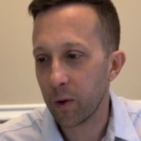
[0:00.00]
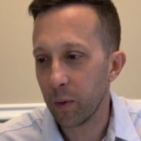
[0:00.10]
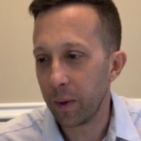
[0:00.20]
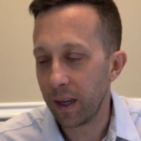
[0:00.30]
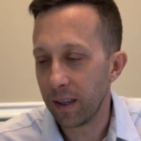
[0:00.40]

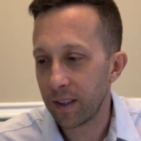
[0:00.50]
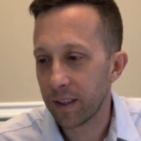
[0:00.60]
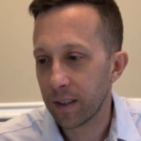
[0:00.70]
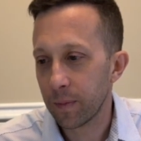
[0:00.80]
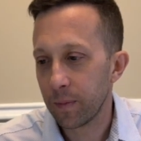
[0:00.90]

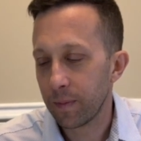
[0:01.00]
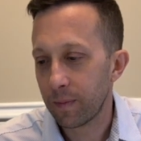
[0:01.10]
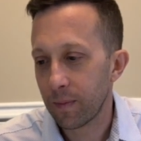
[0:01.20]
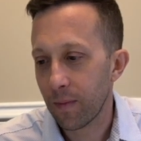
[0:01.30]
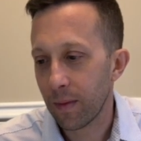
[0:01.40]
Mints.
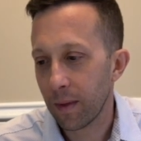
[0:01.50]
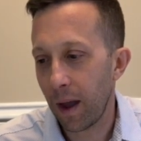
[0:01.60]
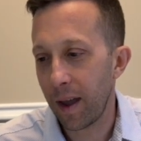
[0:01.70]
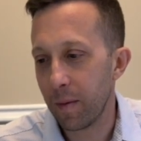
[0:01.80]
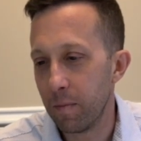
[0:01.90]

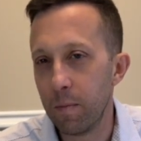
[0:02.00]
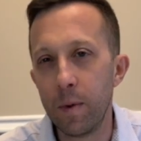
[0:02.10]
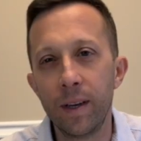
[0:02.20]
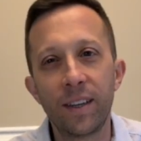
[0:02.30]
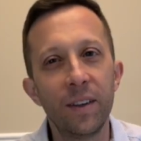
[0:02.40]
I am
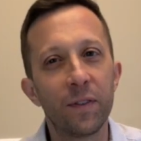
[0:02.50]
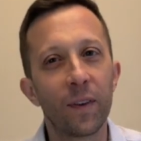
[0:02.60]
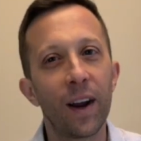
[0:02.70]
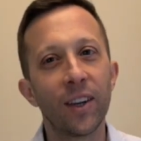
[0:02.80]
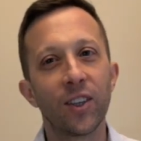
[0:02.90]
minty
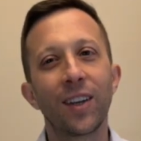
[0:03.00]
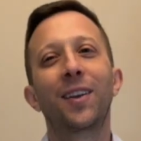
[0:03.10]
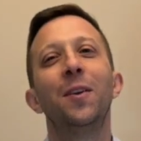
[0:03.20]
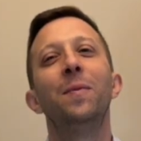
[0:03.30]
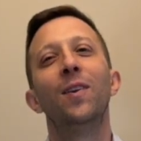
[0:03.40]
fresh. That's
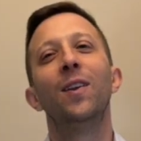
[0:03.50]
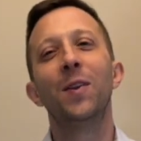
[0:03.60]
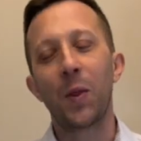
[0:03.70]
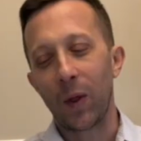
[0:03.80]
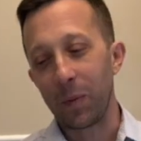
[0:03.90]
going to be the
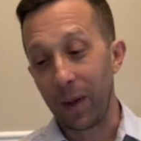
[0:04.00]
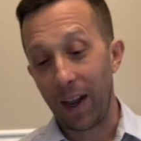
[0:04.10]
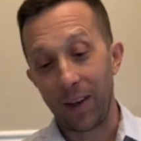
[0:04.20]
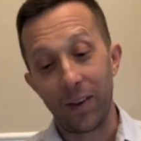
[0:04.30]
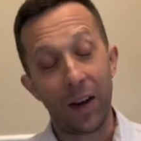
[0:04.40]
new thing. Be
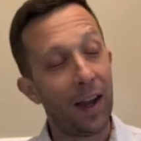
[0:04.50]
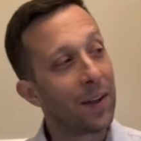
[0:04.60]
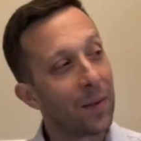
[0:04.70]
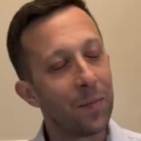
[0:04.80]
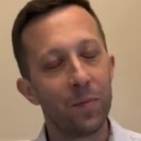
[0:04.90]
like, dude, I
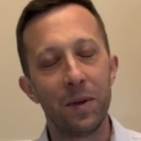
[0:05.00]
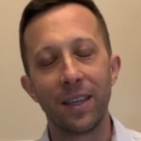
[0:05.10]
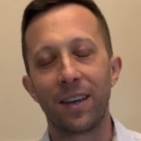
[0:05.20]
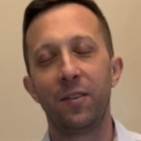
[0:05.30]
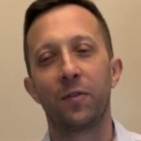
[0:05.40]
am minty fresh.